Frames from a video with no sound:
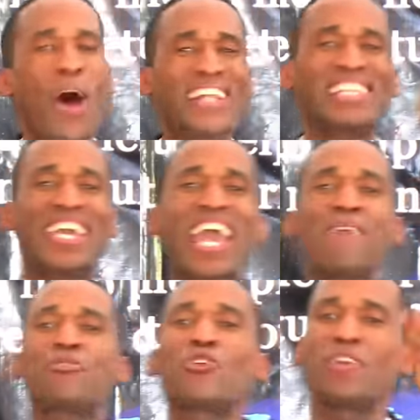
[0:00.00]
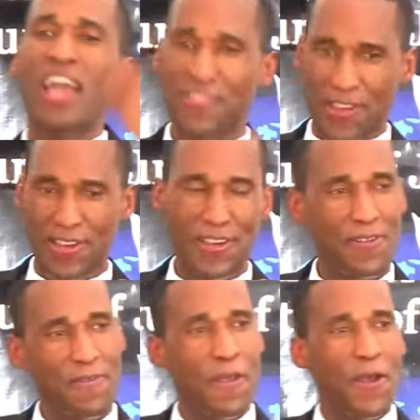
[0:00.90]
What came
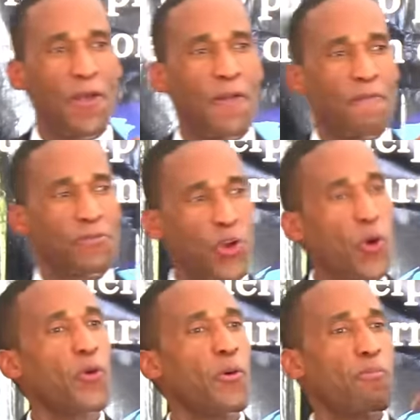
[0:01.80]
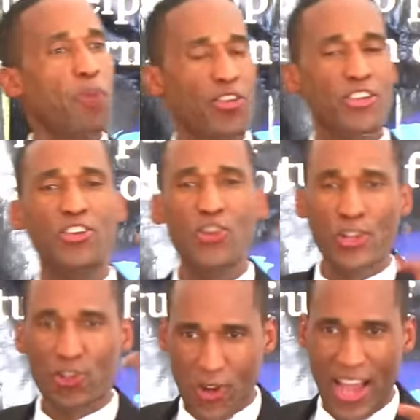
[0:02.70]
together to
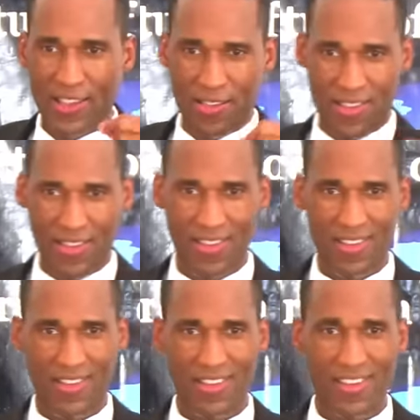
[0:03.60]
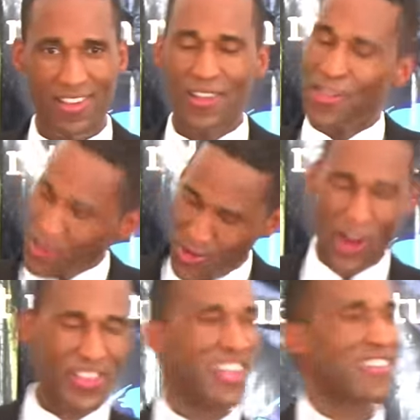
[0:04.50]
prosecute Christ.
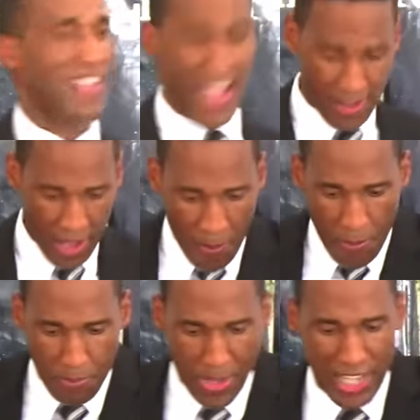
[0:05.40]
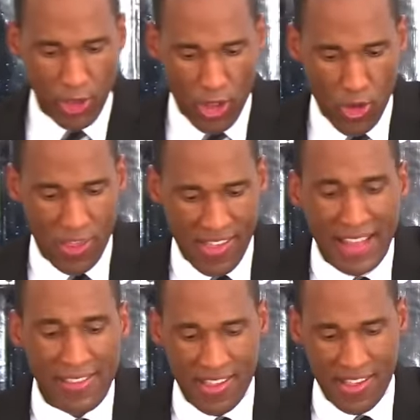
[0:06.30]
Church and state. Peter just
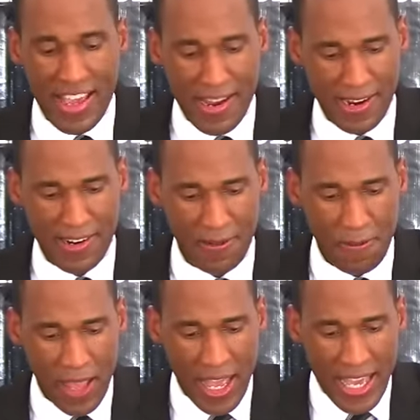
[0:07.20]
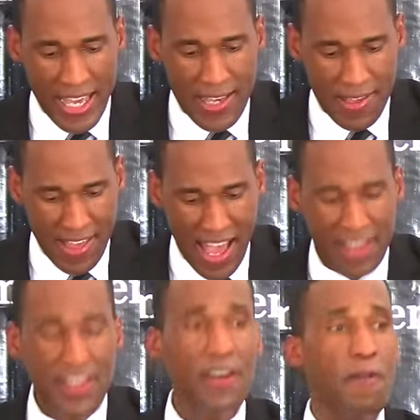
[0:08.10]
said this here. He
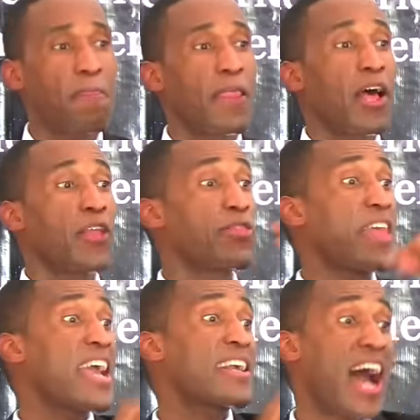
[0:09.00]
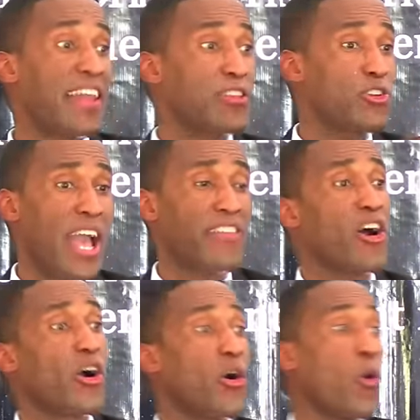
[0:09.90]
said they gathered
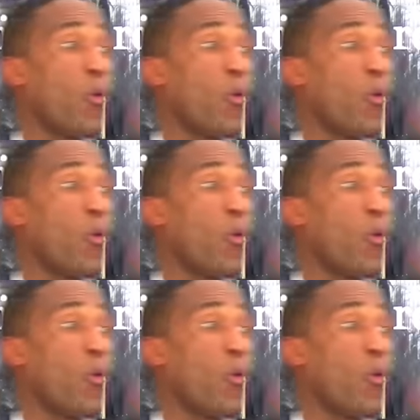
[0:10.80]
together